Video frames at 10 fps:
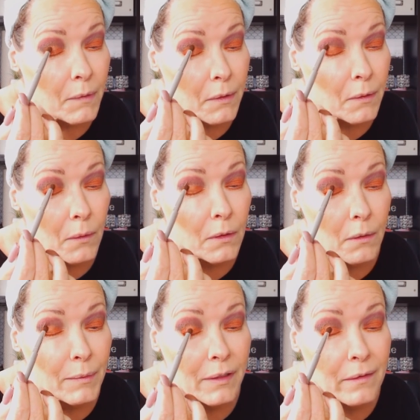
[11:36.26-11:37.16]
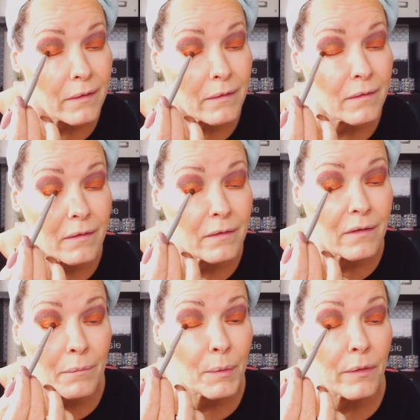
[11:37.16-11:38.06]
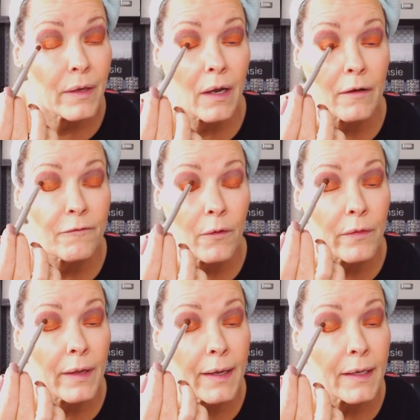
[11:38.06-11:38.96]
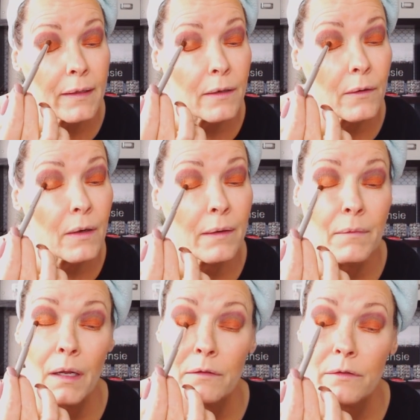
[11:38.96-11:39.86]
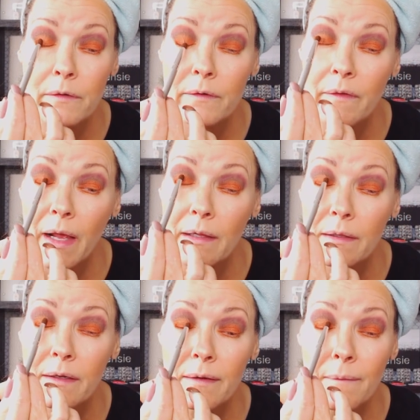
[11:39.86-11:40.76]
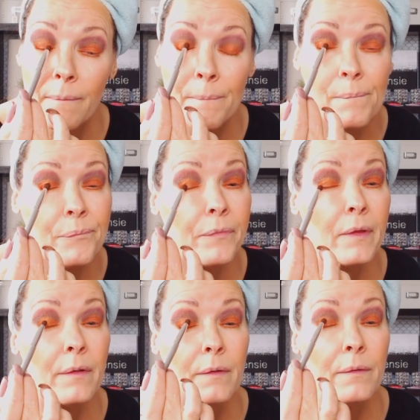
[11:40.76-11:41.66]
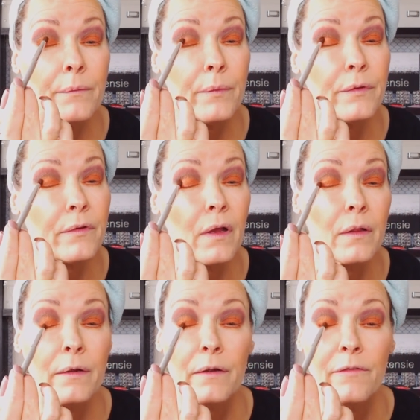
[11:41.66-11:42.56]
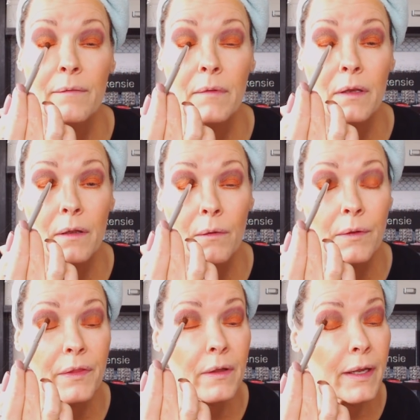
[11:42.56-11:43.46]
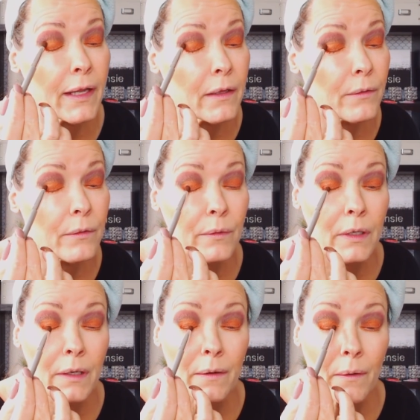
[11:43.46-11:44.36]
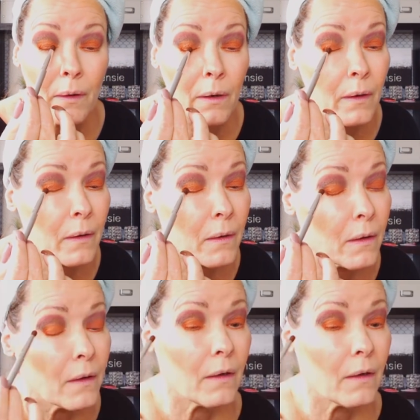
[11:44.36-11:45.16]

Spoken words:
I'm going to go a little bit deeper there for the halo. I'm not sure exactly which color, if I'm going to go with a halo green or